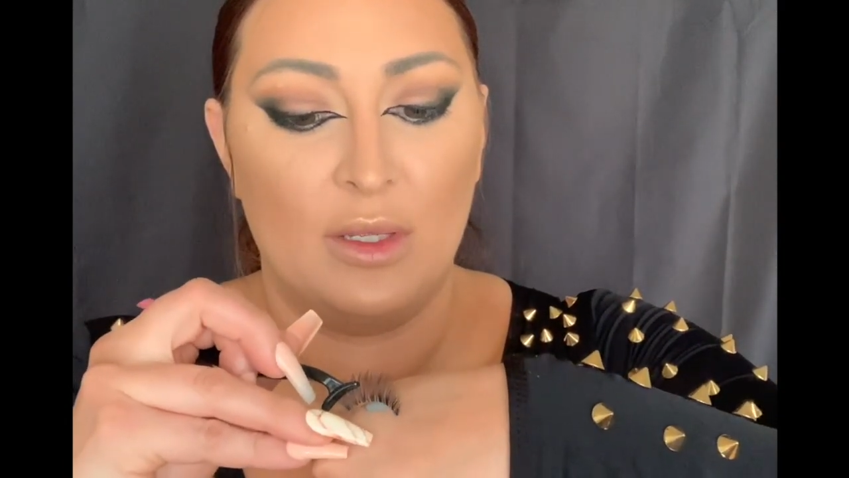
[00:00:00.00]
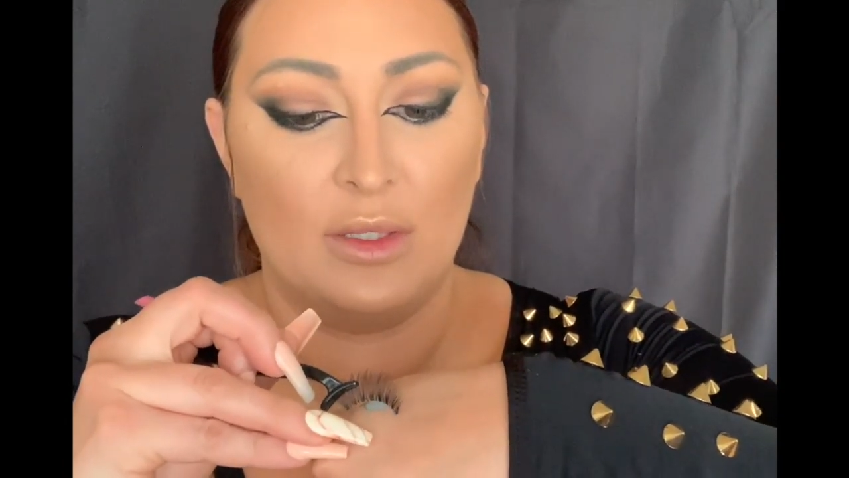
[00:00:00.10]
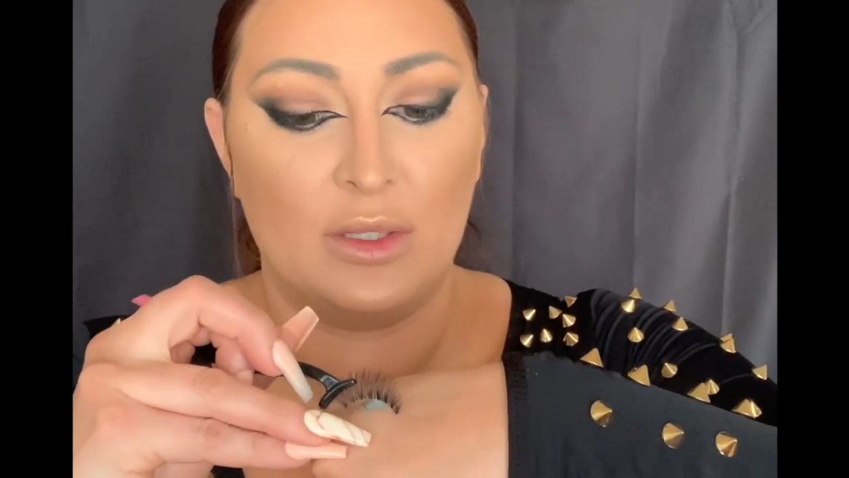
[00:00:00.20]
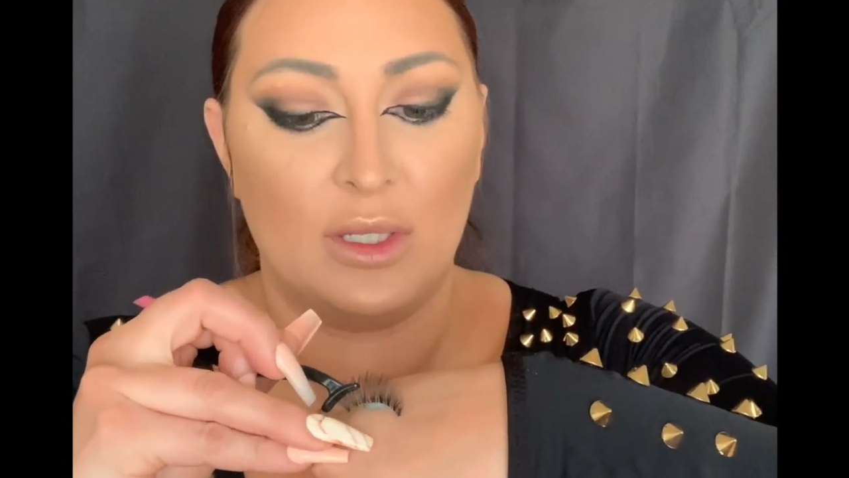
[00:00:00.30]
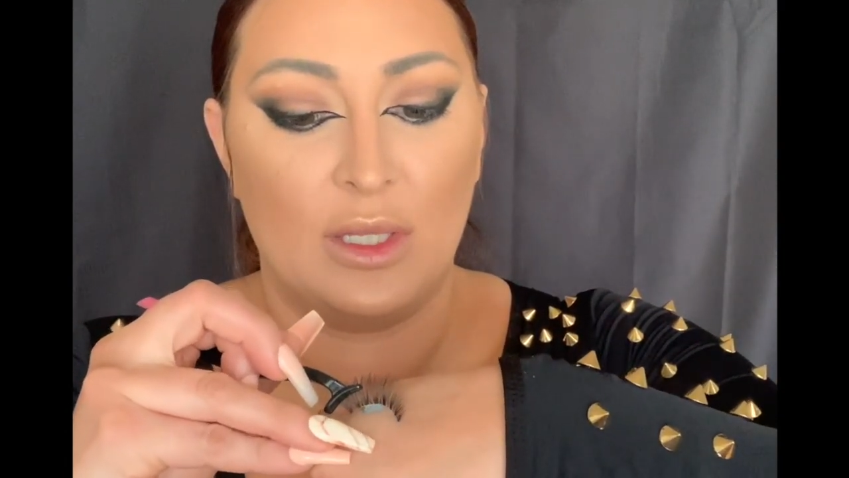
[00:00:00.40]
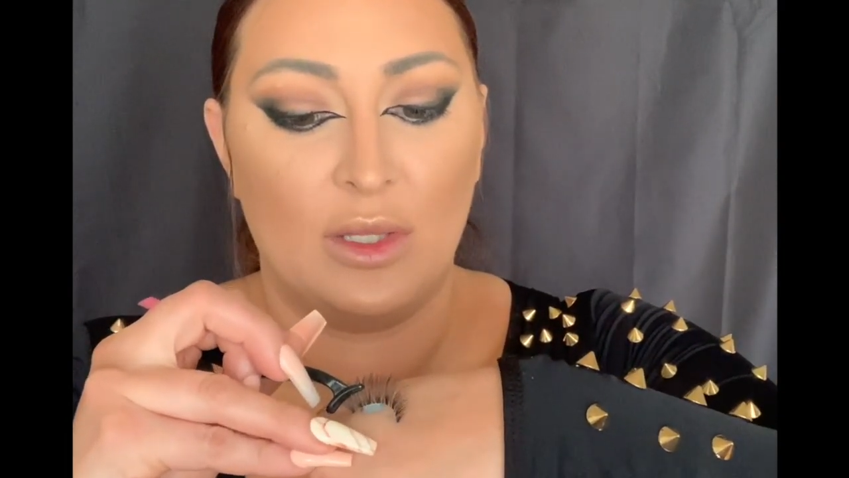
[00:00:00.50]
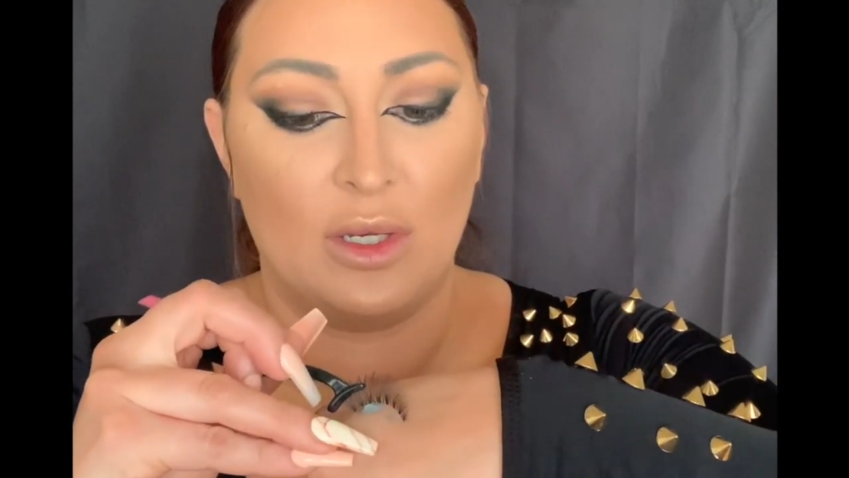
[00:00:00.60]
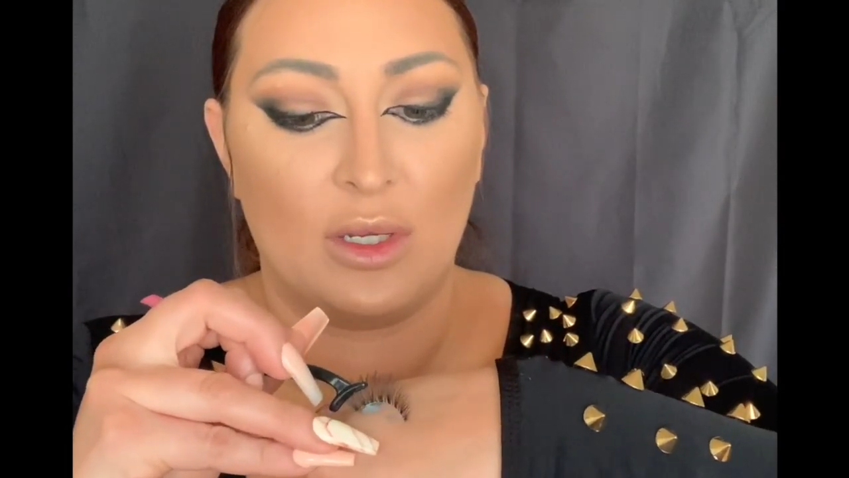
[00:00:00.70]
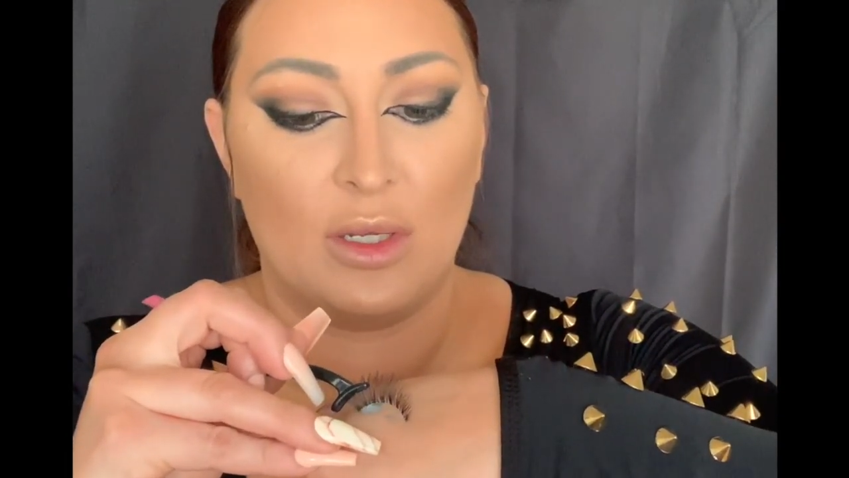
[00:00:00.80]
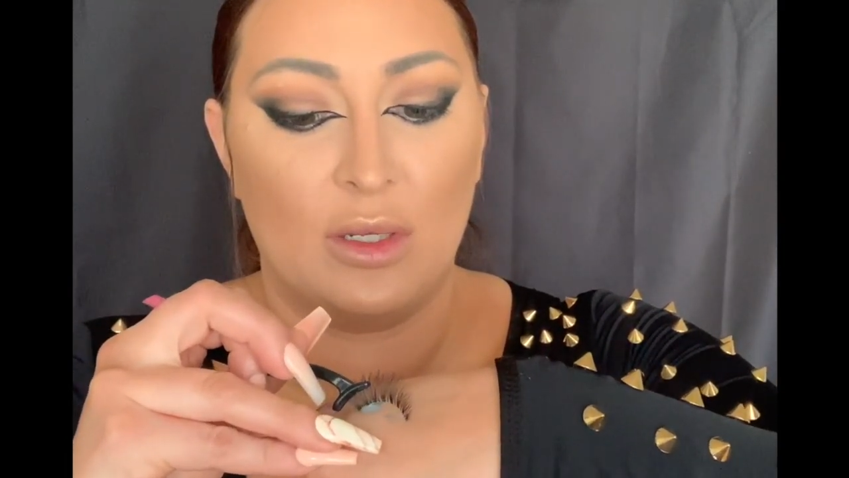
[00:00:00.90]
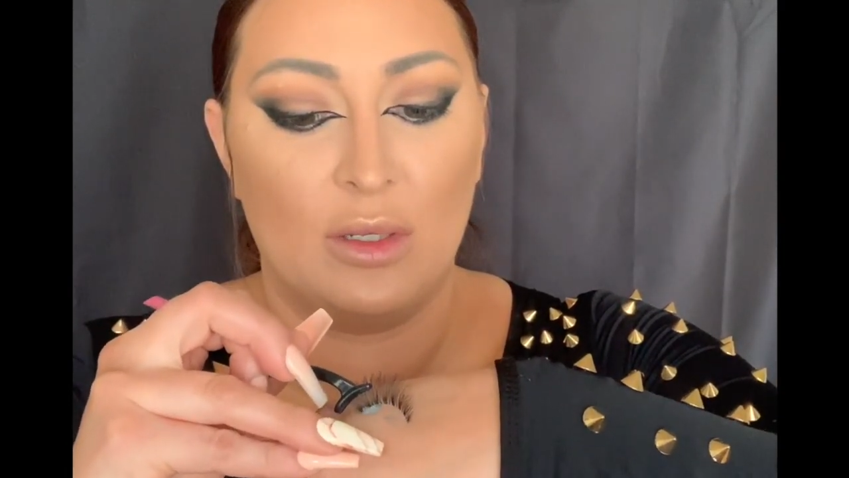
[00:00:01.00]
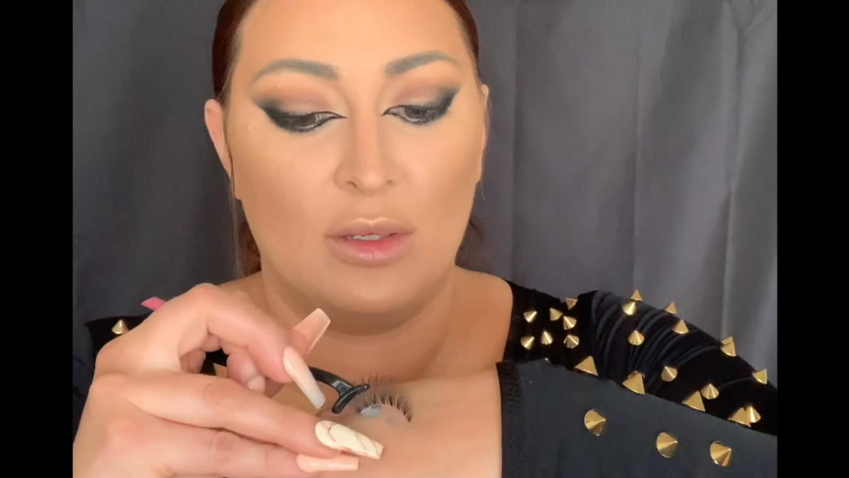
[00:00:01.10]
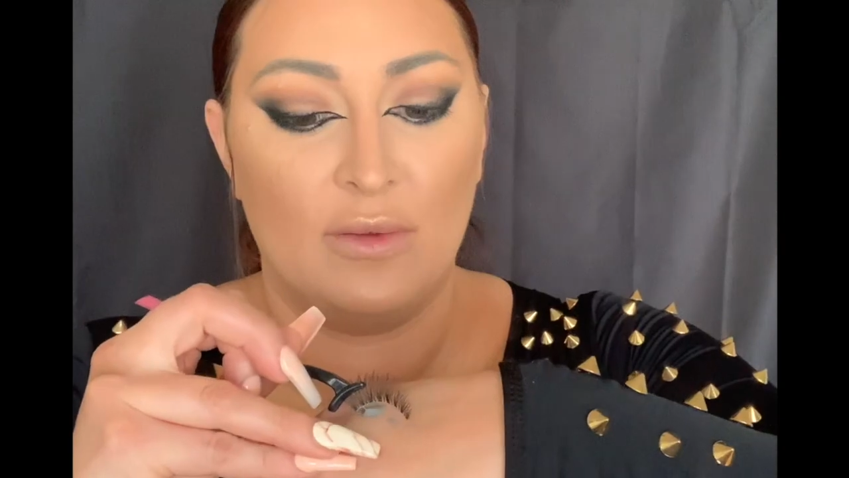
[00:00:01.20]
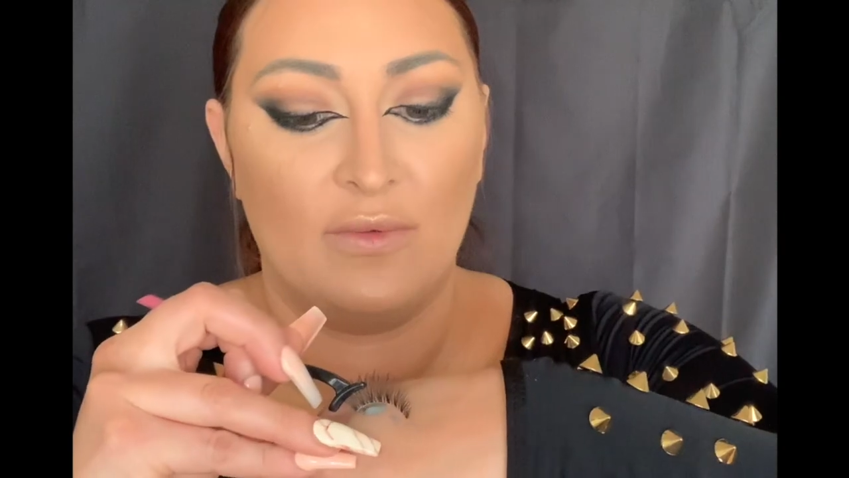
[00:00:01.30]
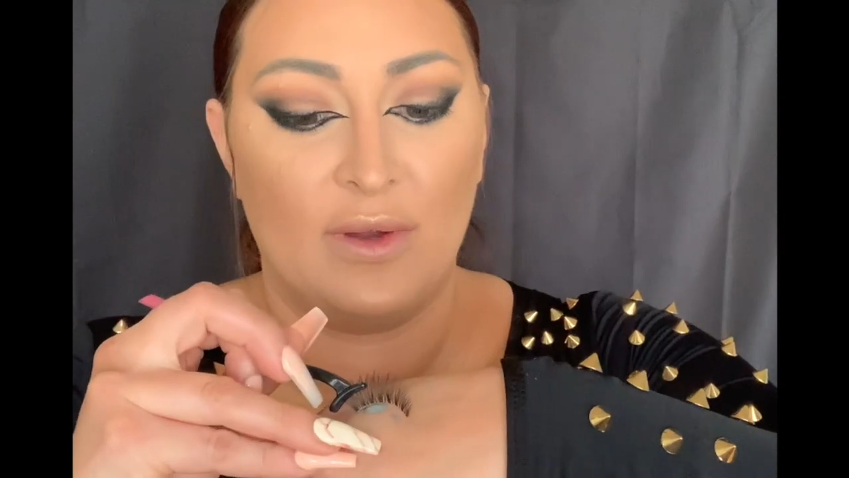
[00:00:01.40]
so they look
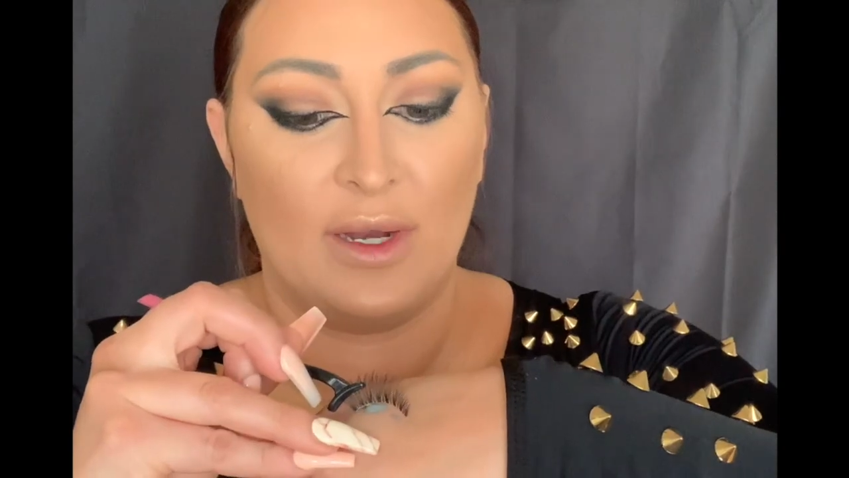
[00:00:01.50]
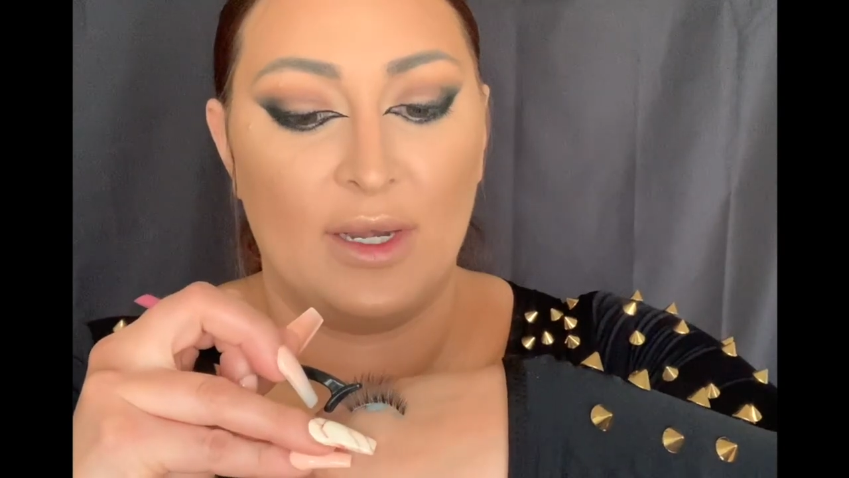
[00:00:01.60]
very